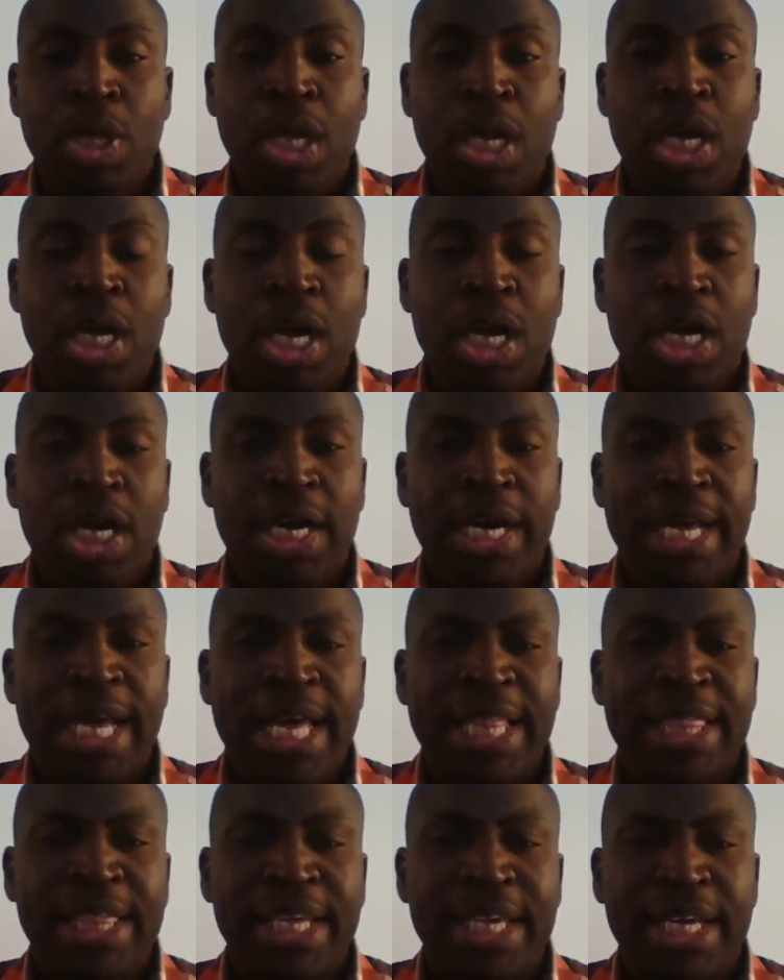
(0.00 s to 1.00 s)
I
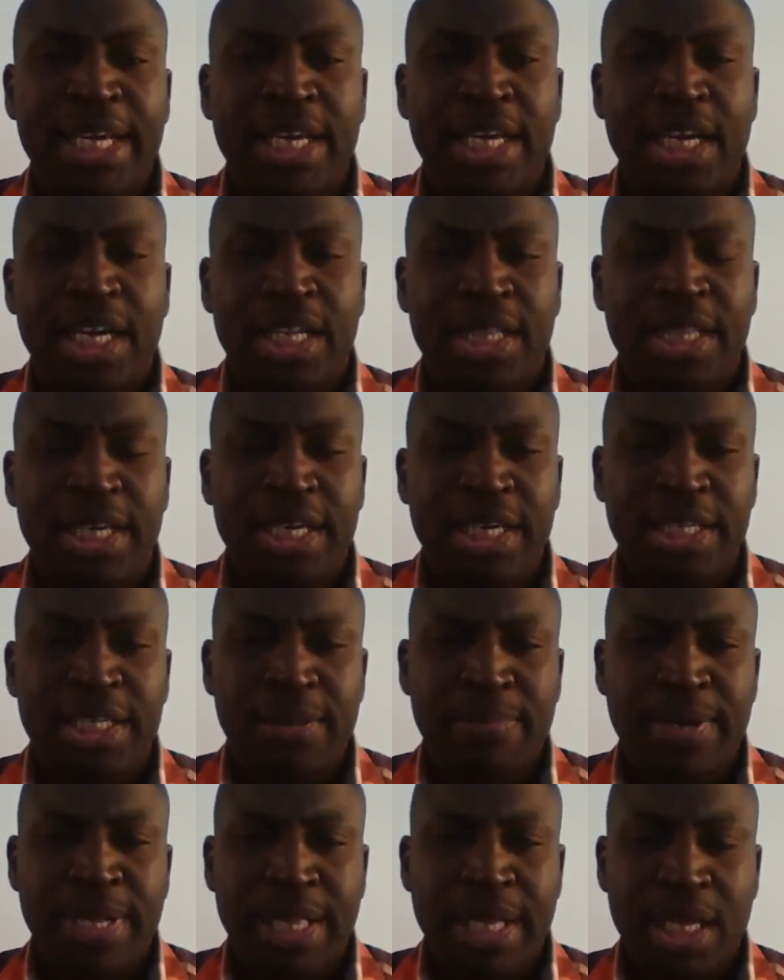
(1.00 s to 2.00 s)
think there is a
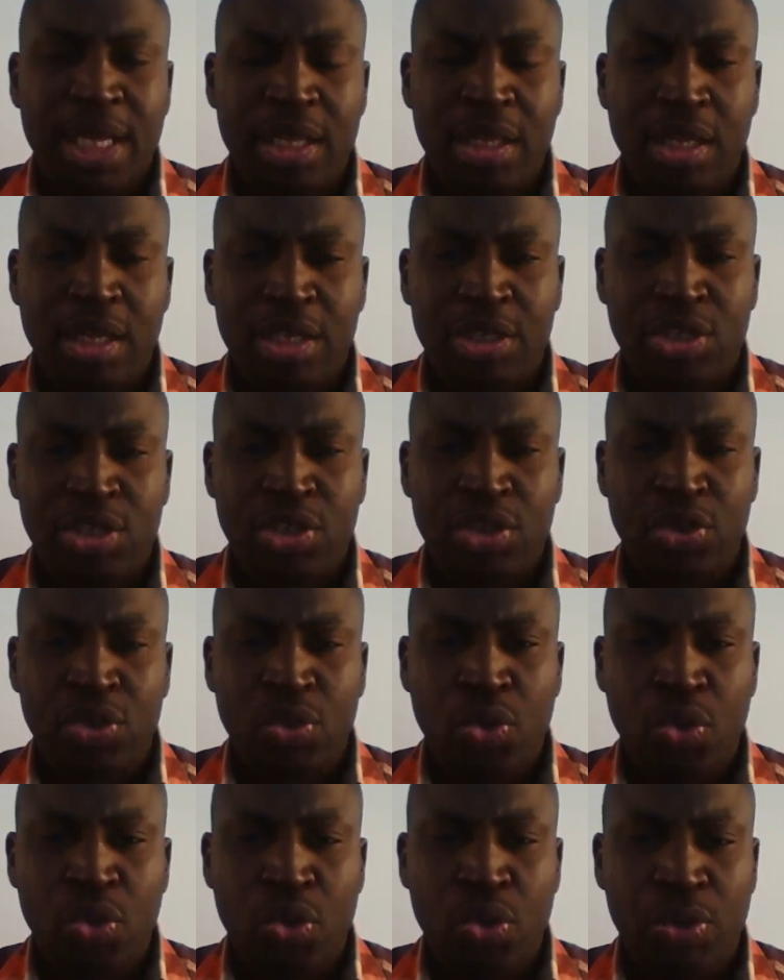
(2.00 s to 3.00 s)
particular
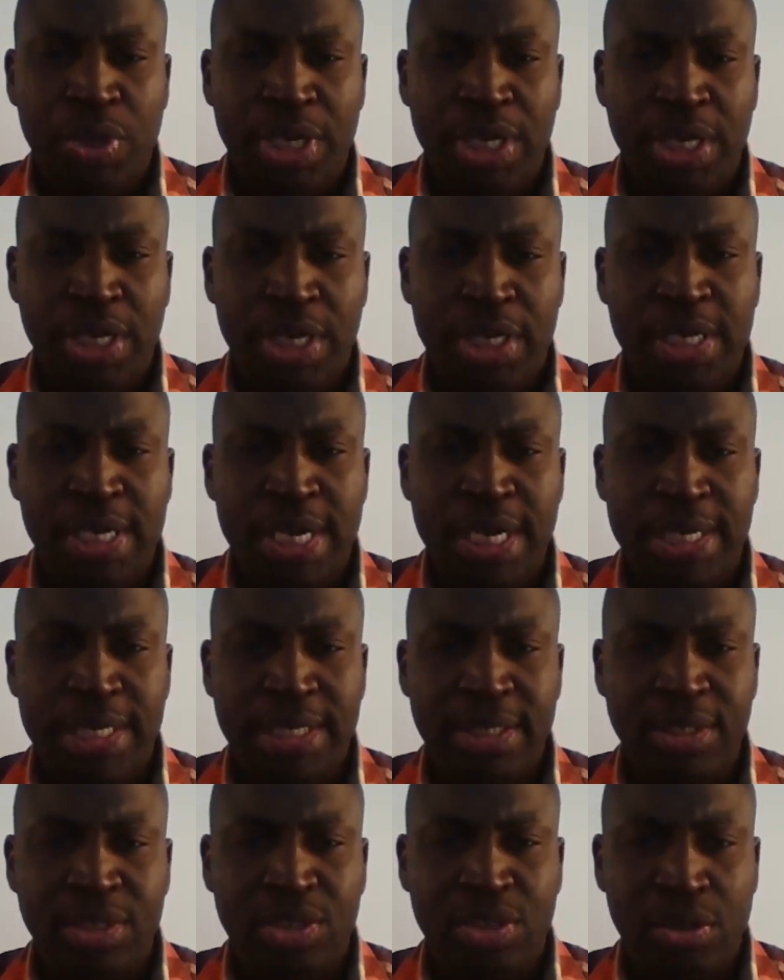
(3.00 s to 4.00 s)
story that
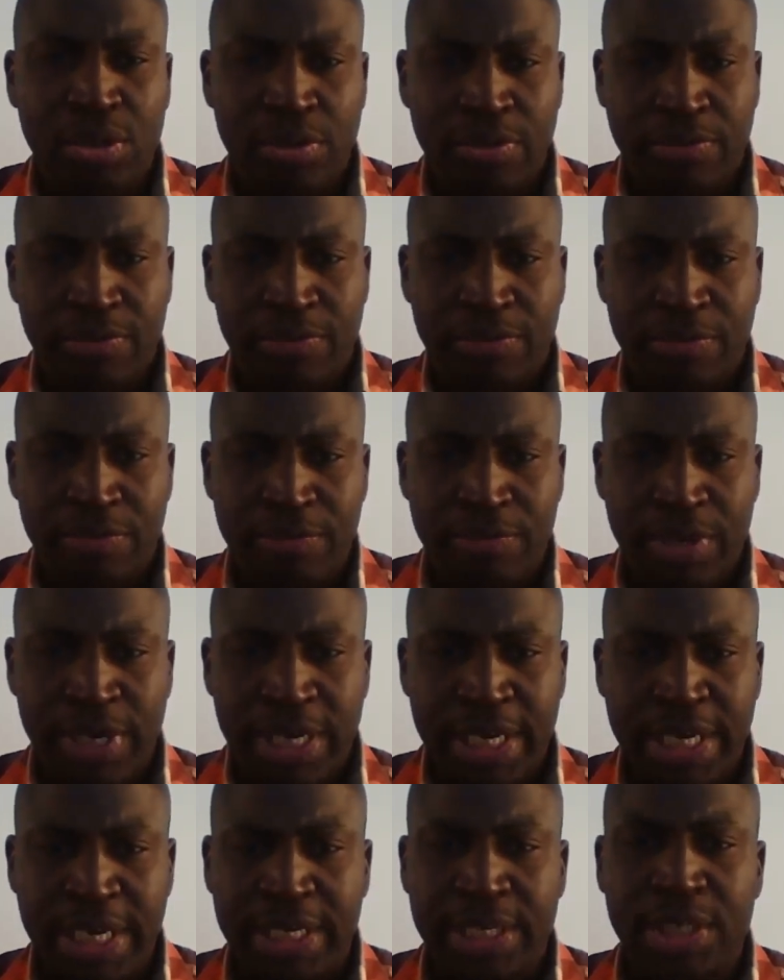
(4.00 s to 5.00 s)
sort of
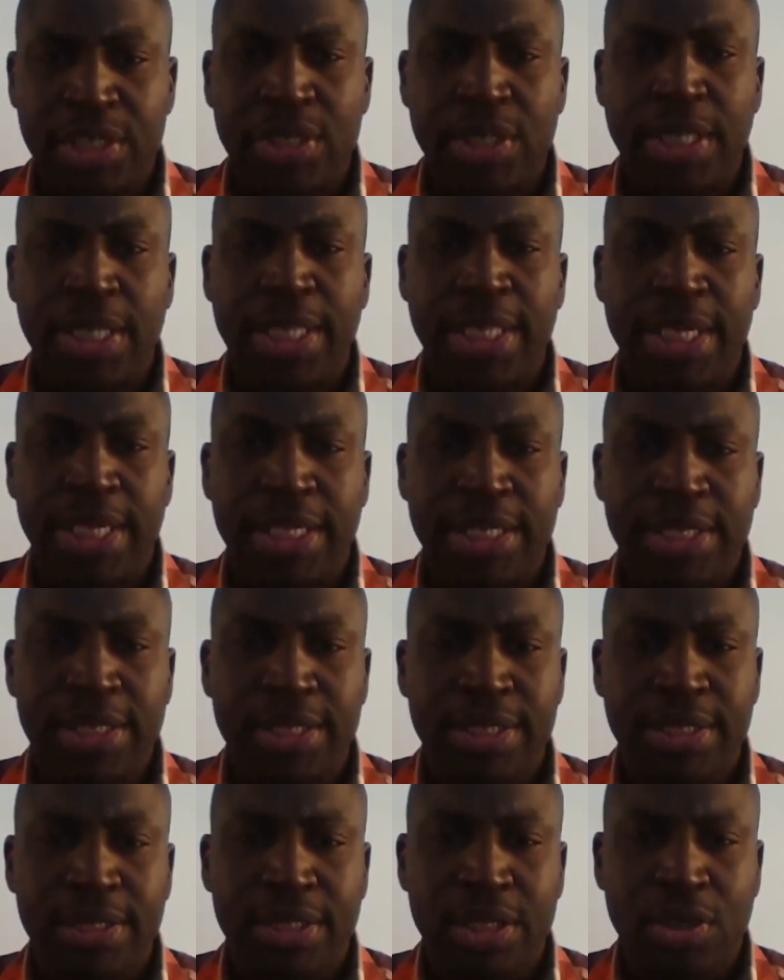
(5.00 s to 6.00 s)
relates to
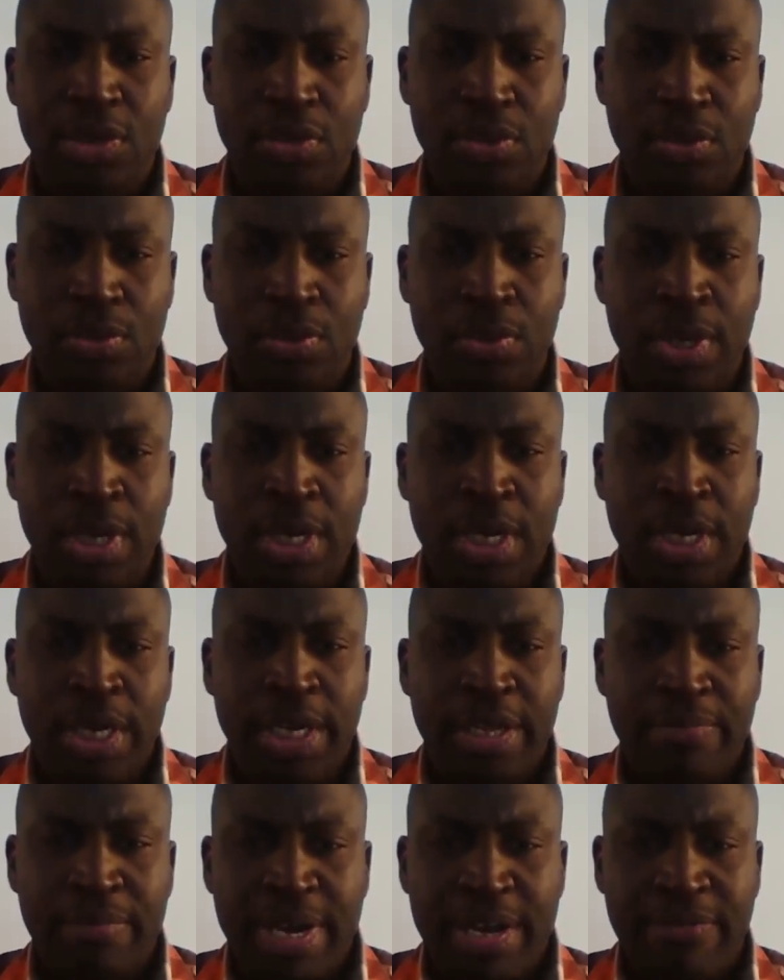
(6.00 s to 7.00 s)
this.
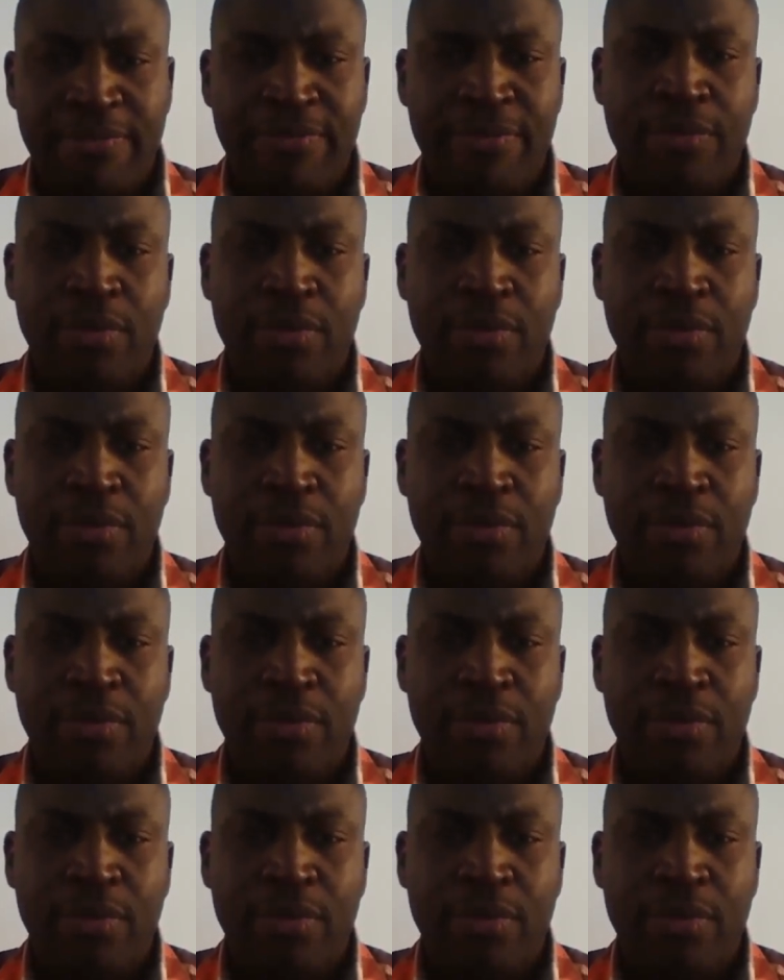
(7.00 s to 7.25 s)
In my